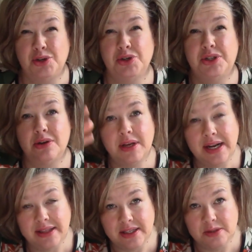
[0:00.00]
So you're still going
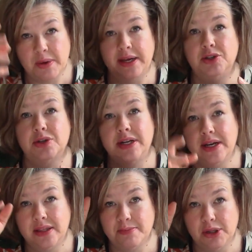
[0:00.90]
to get the spikes, you're going to
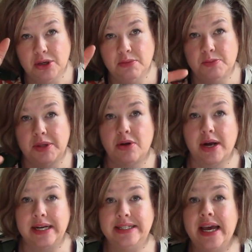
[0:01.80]
get the blooms, but they're
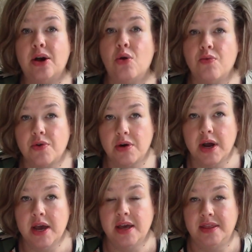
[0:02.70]
not going to take over
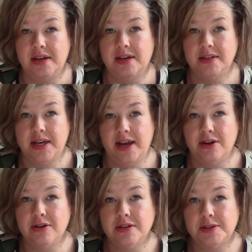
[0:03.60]
the
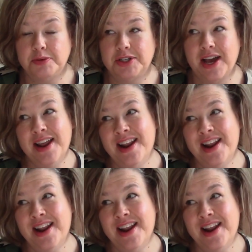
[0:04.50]
containers, which